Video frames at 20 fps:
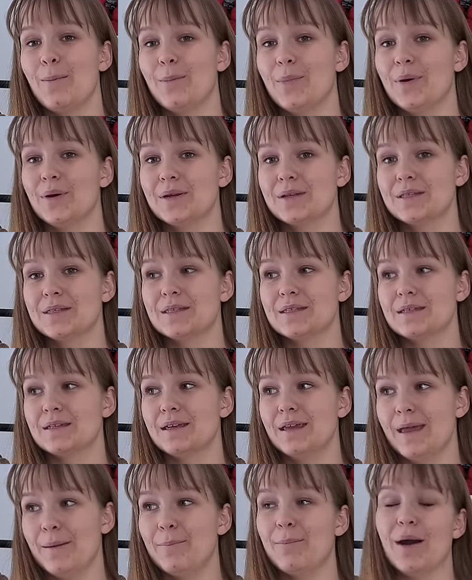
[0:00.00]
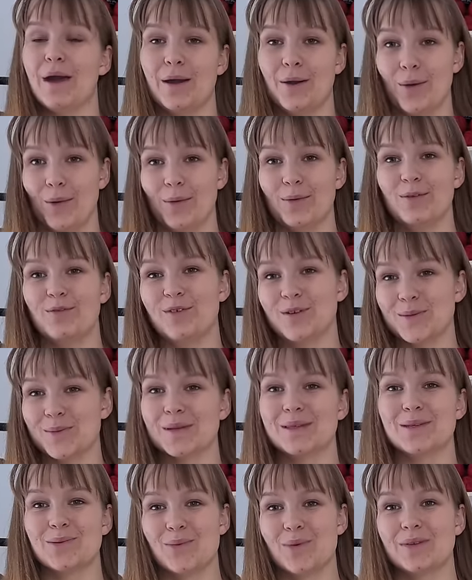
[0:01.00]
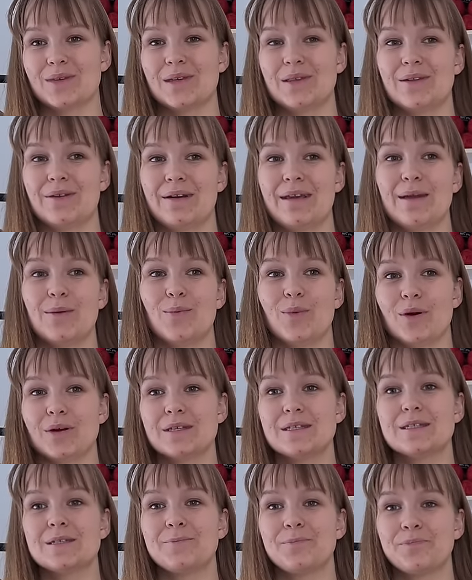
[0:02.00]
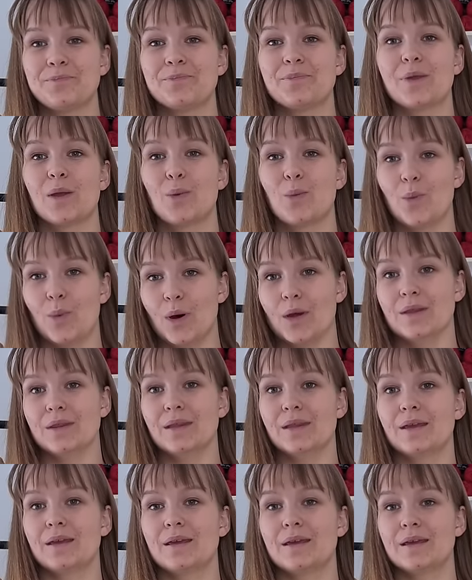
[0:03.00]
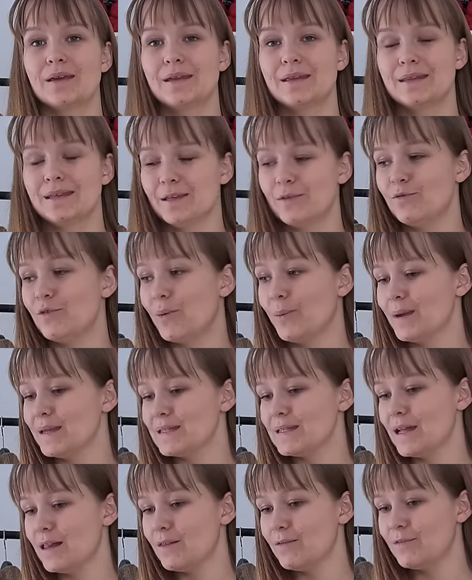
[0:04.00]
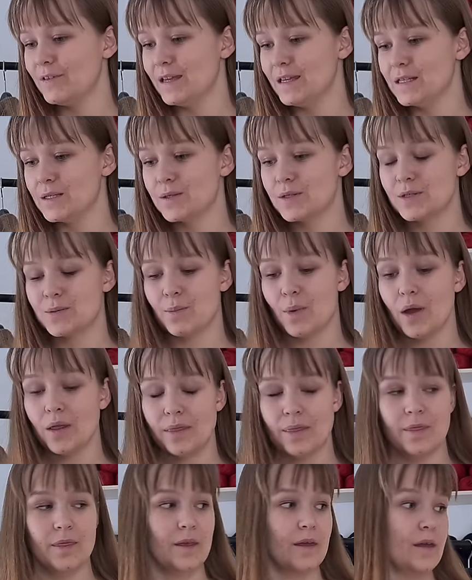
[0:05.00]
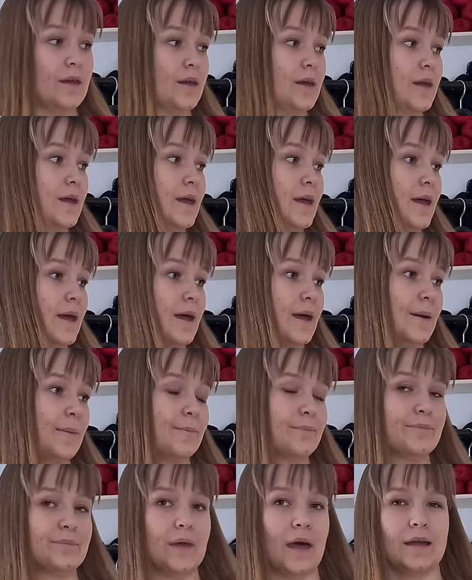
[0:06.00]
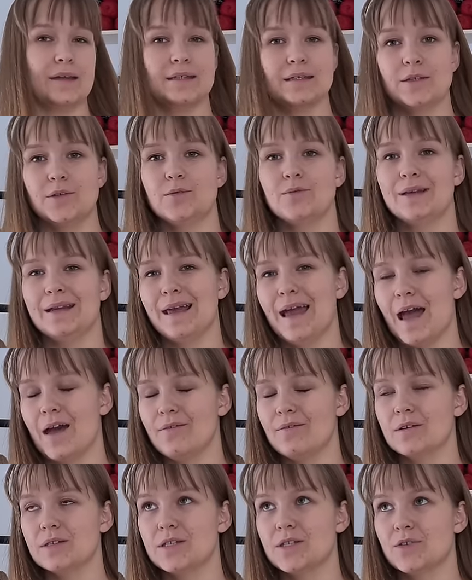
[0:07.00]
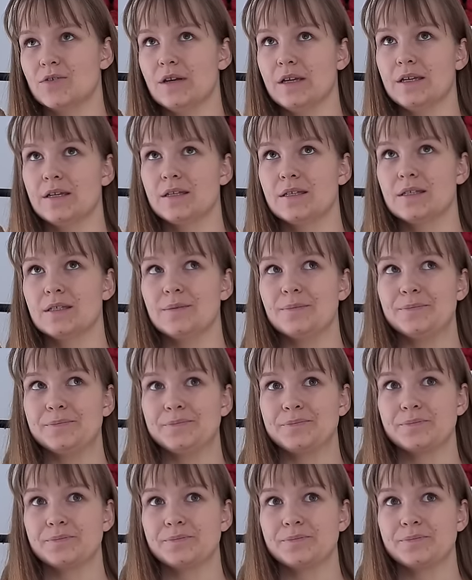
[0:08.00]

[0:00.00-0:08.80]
But yeah, my goal for 2023 was one knit for myself each month. I didn't really have a strict